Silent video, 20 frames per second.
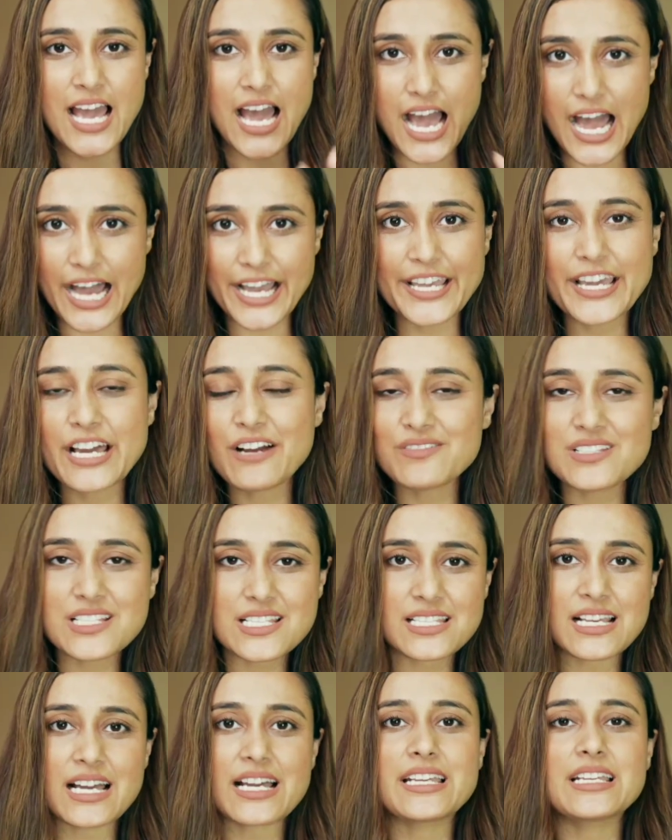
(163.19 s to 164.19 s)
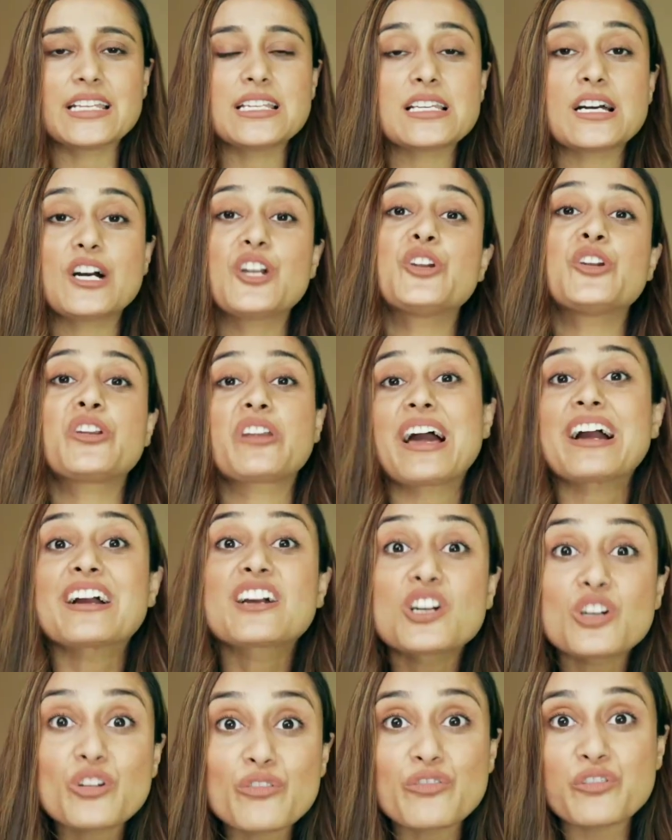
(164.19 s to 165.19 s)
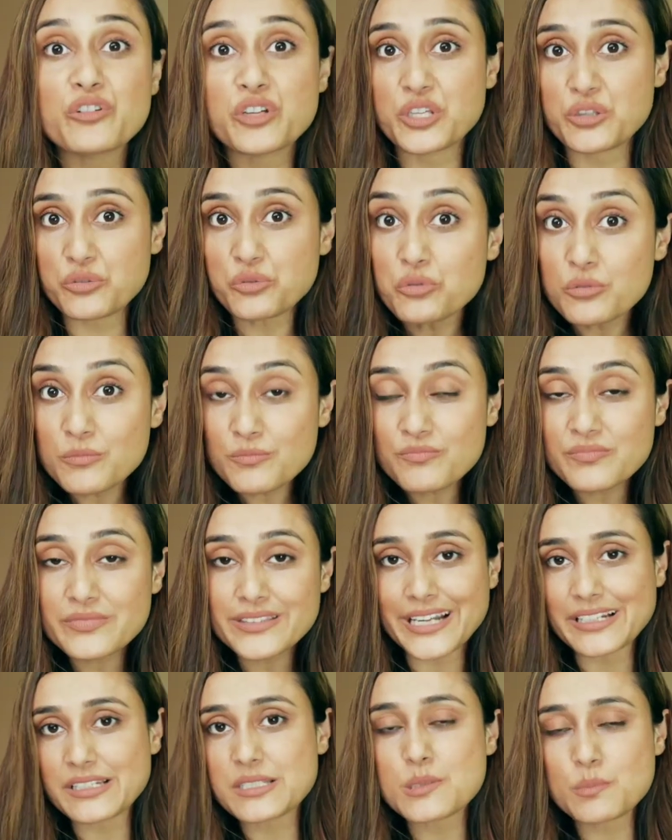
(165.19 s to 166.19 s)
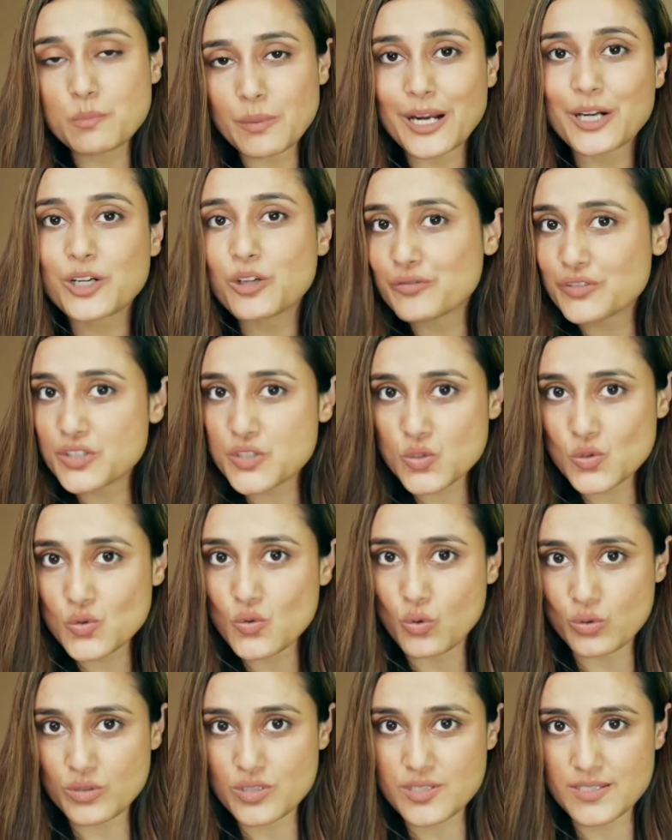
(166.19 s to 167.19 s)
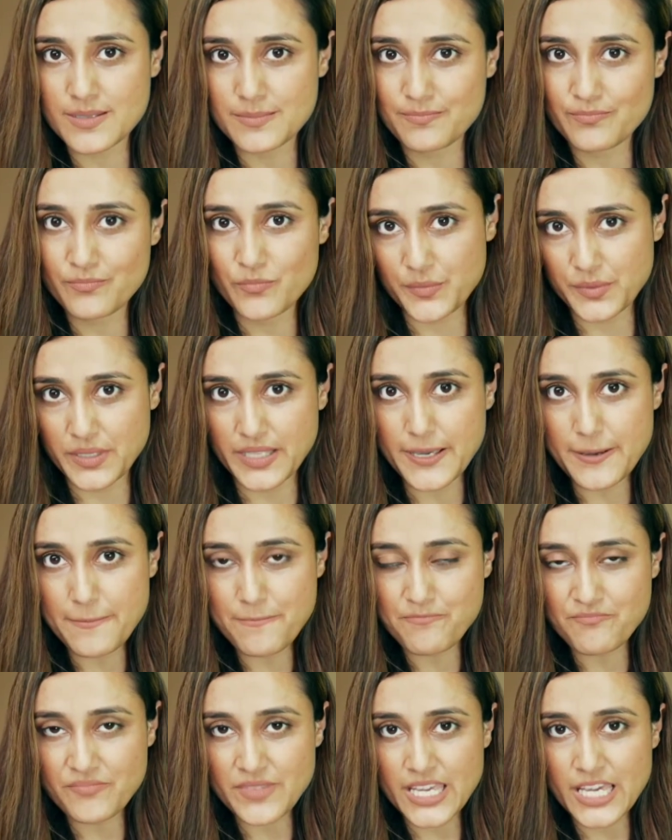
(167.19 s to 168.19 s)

I have designed a tracker for you that is part of this course. Okay?